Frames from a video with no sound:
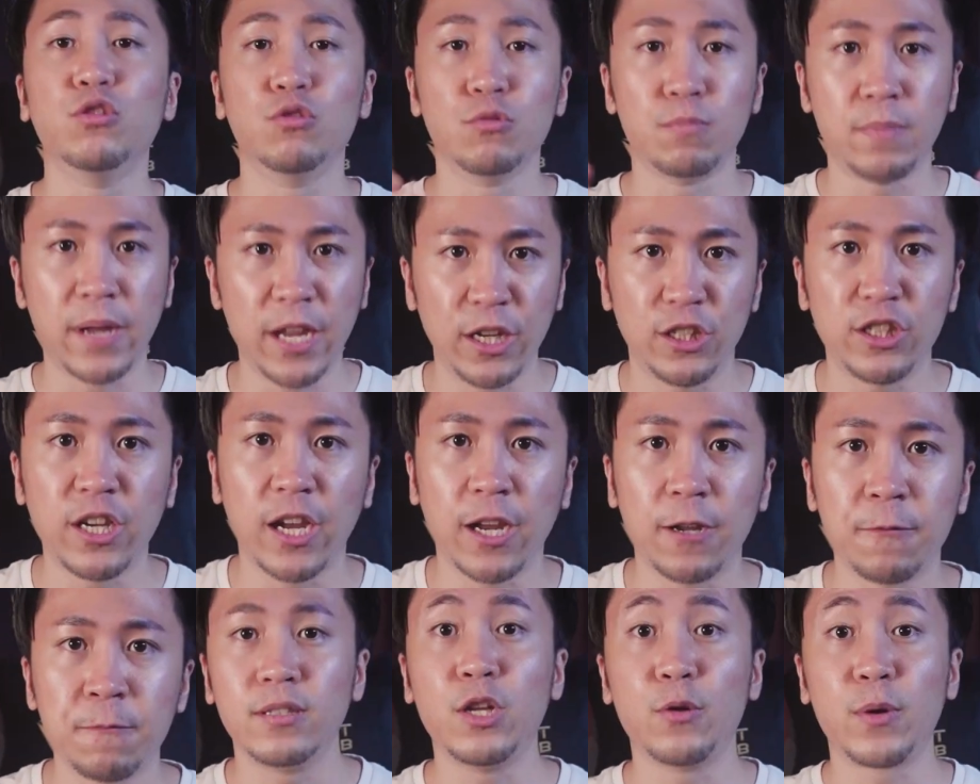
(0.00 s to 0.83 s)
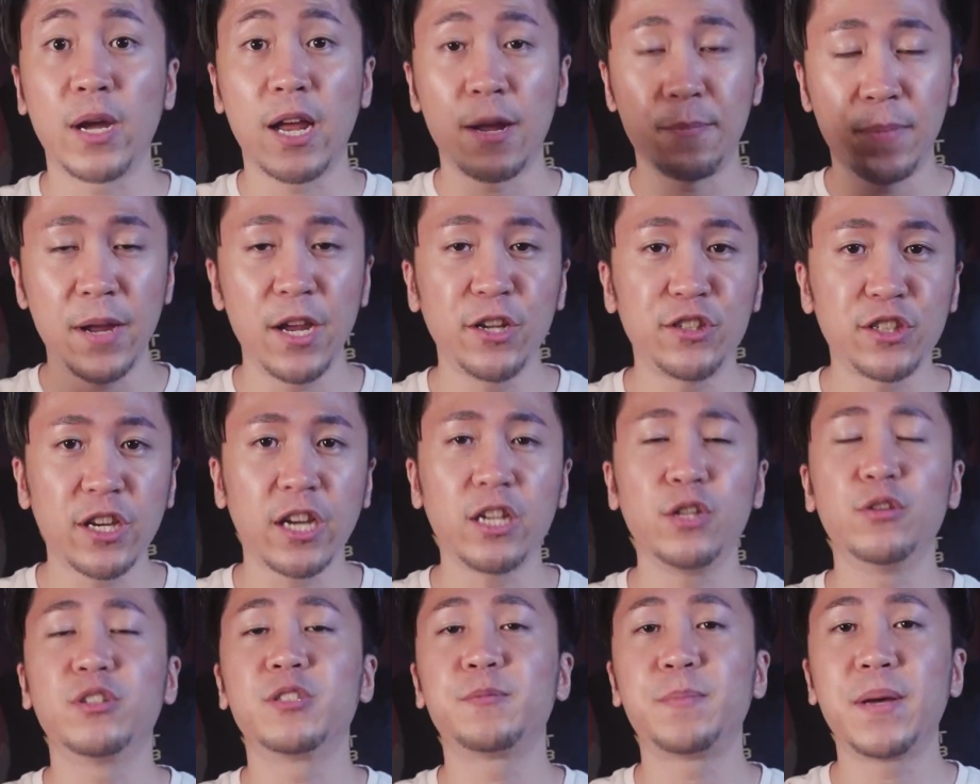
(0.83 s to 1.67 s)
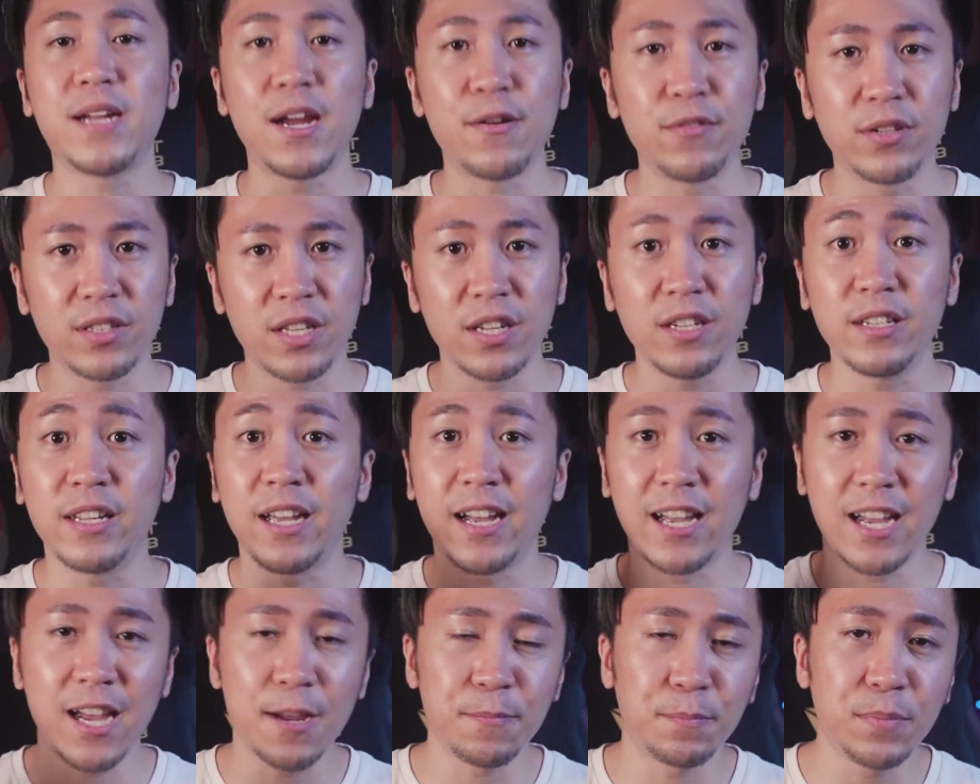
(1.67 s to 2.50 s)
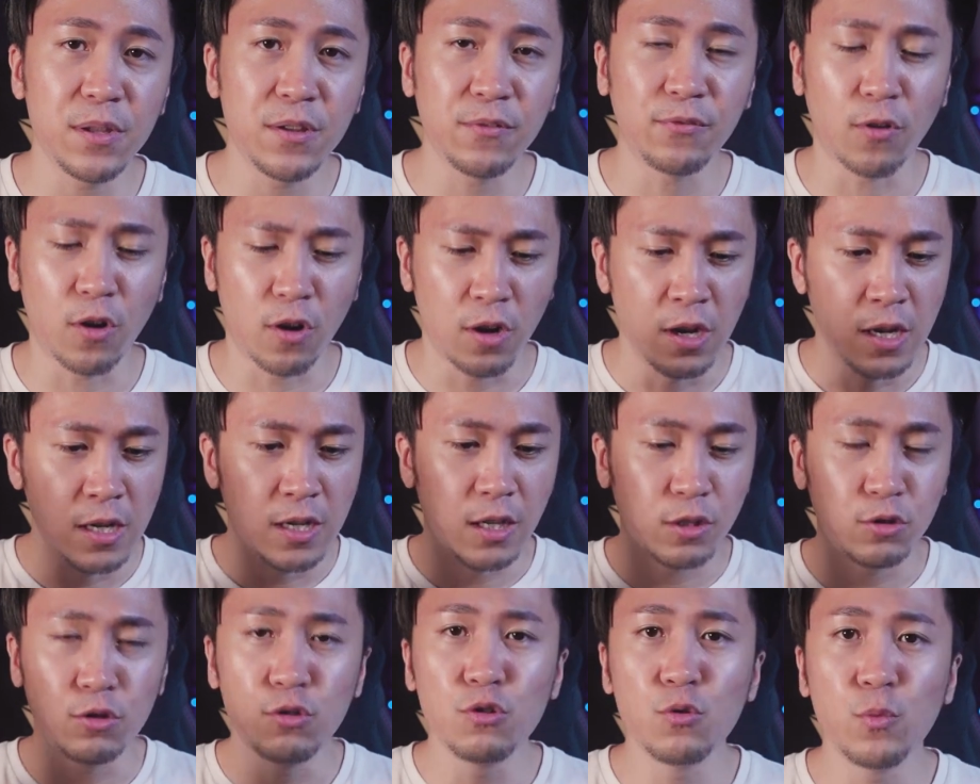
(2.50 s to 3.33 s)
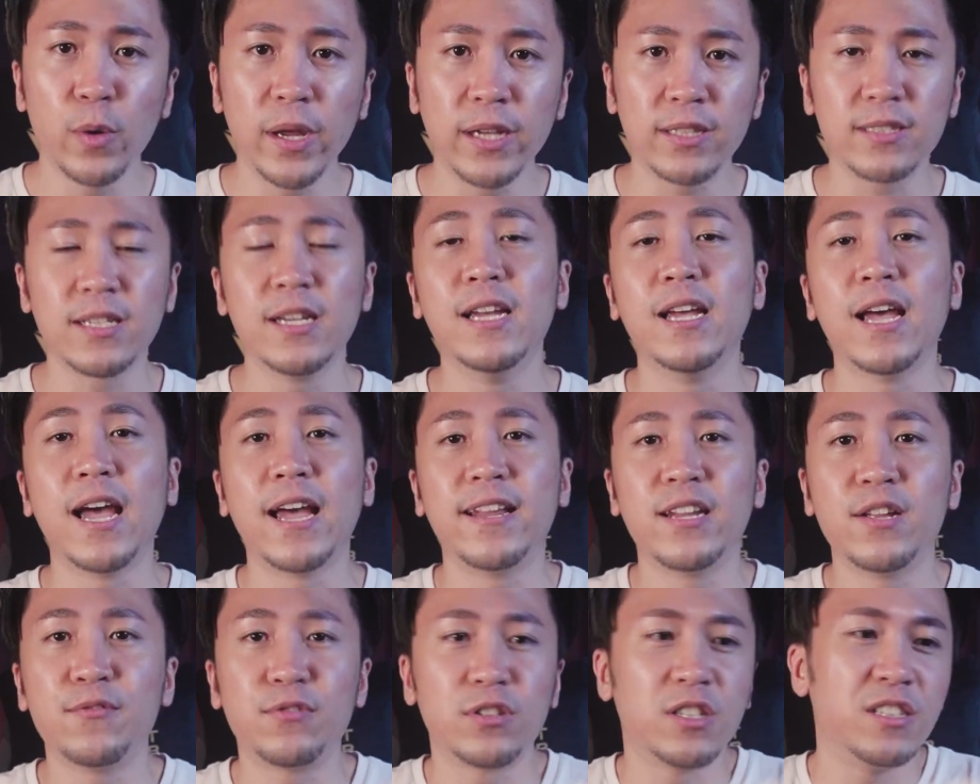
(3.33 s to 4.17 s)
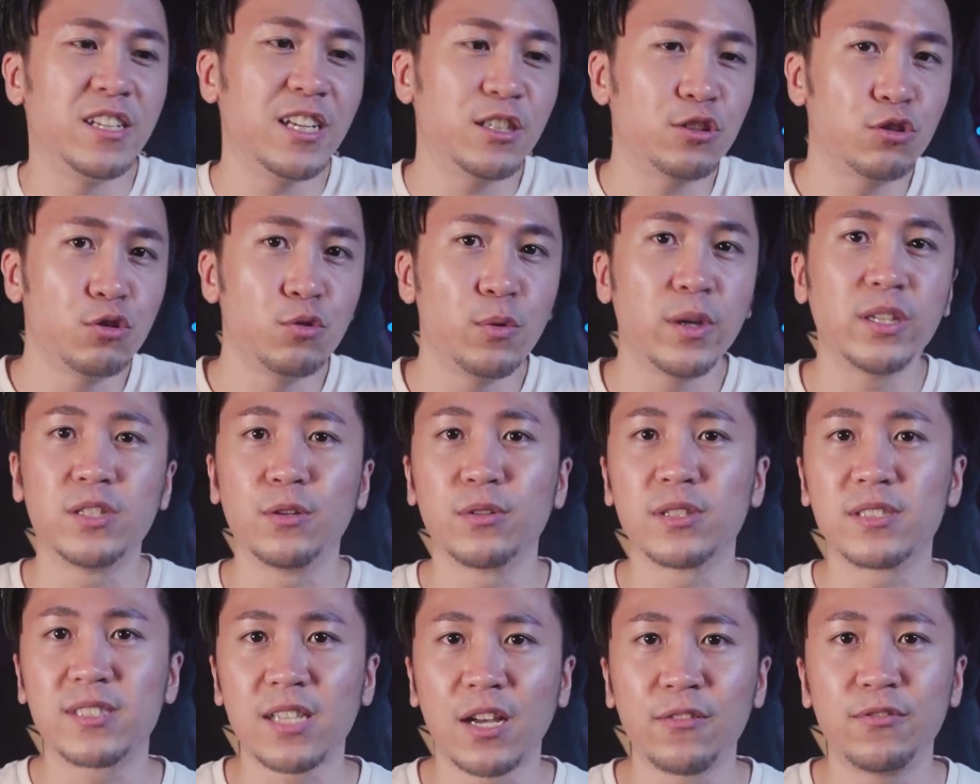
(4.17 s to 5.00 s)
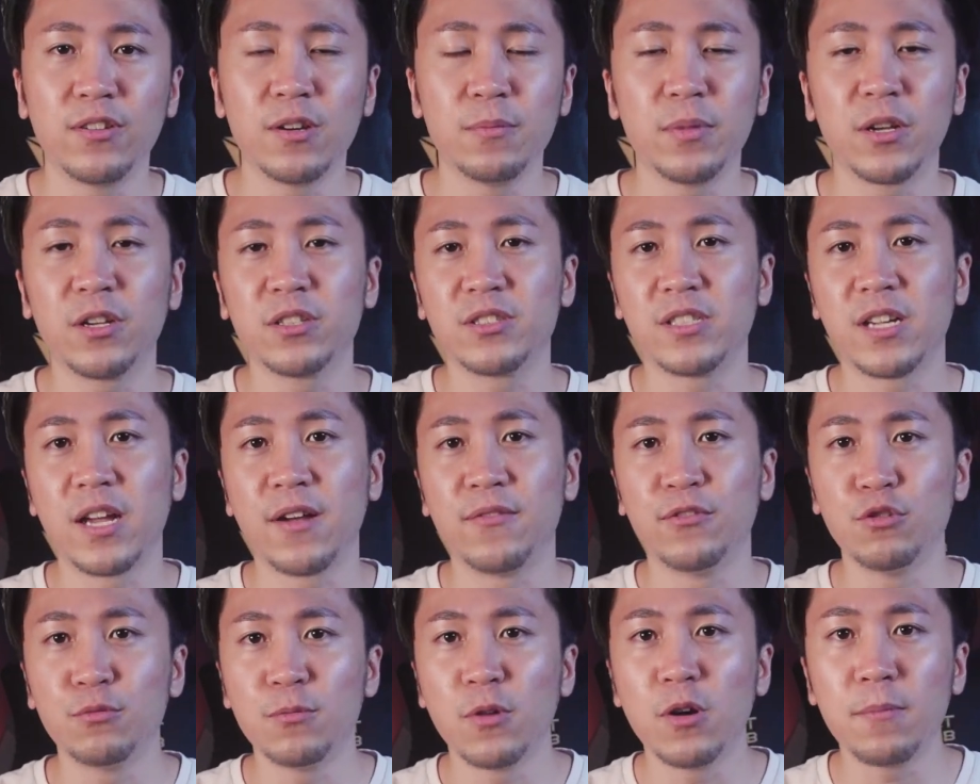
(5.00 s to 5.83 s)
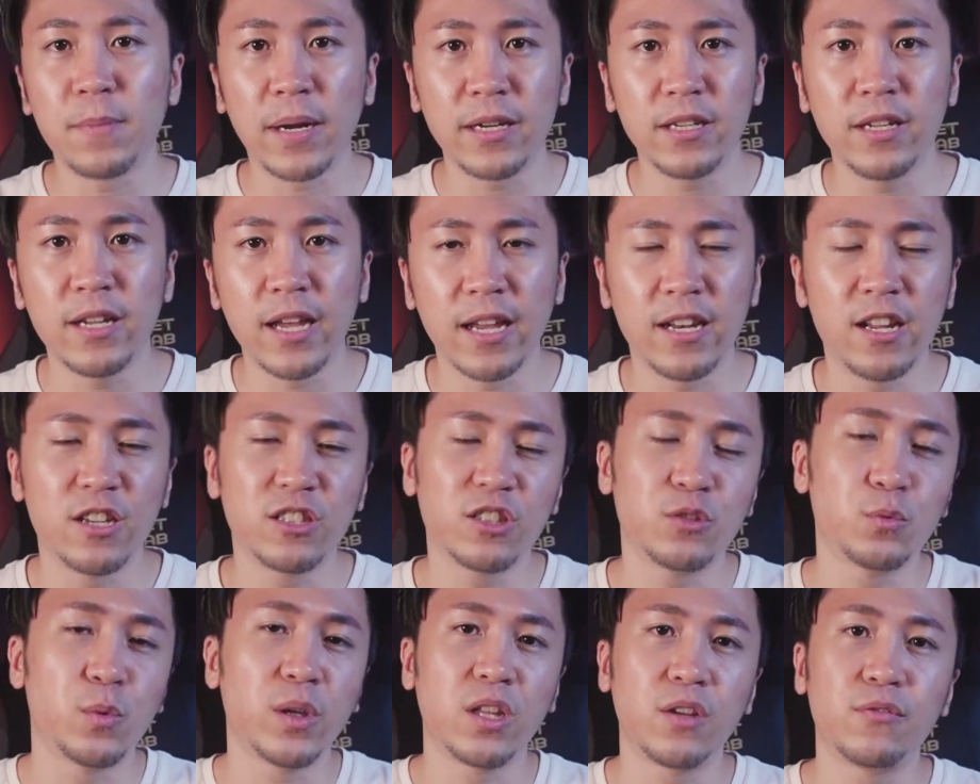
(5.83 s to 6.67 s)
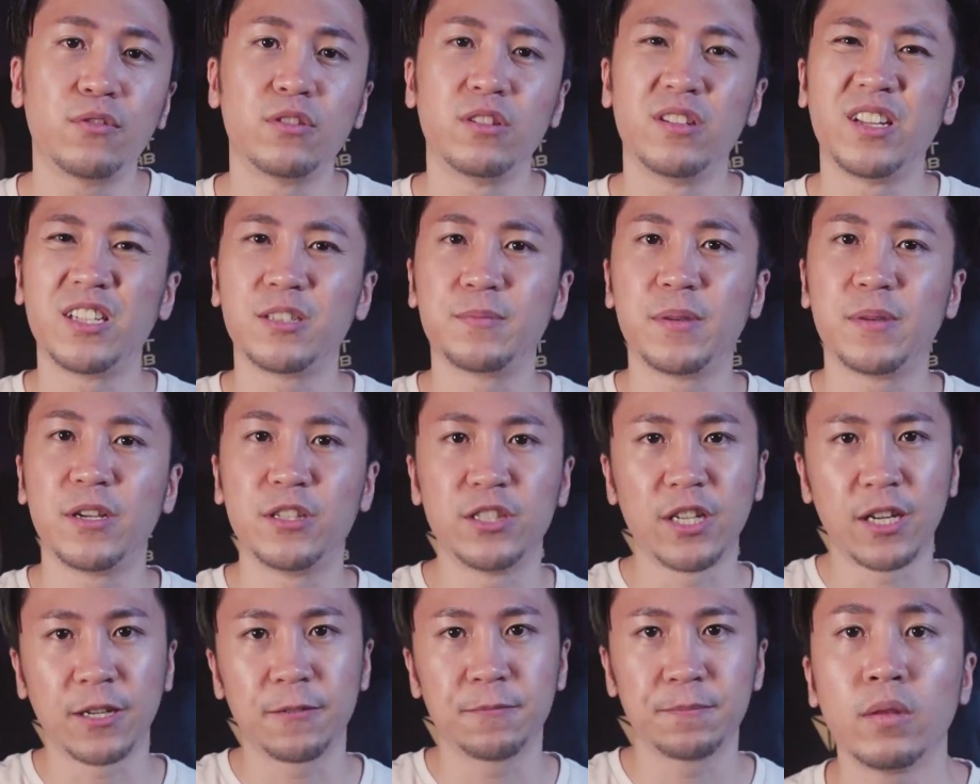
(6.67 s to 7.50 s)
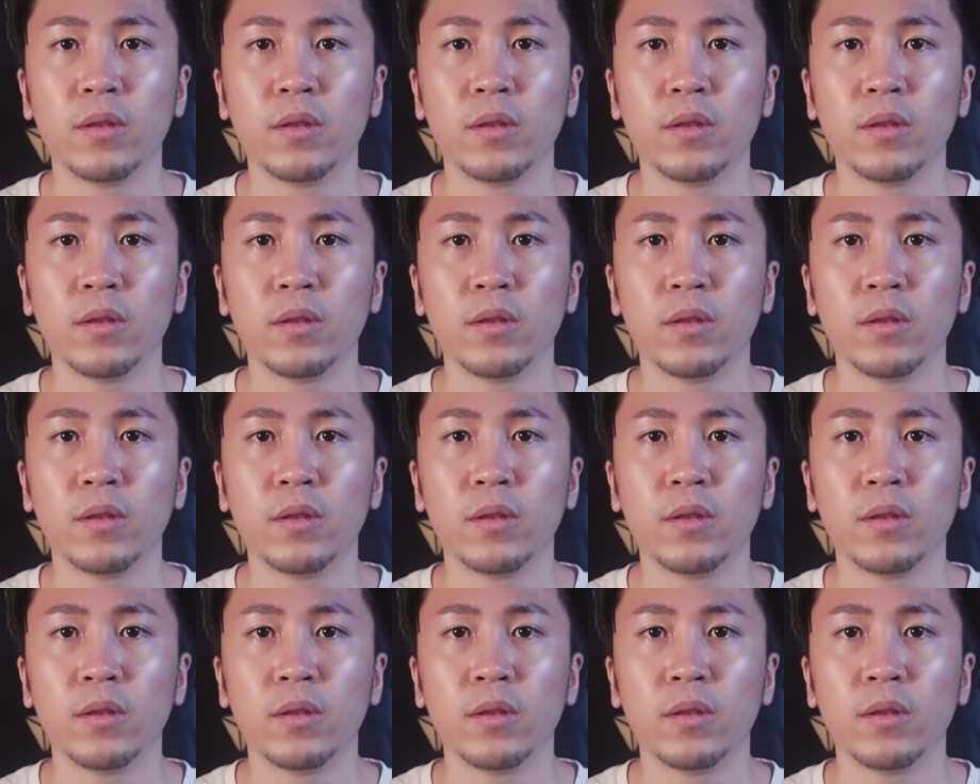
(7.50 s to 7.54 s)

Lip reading: to paycheck. They will get a paycheck, they'll spend everything, they're happy for 2 weeks, and then for the next 2 weeks they will suffer because they have no more money and they're just waiting for the next paycheck.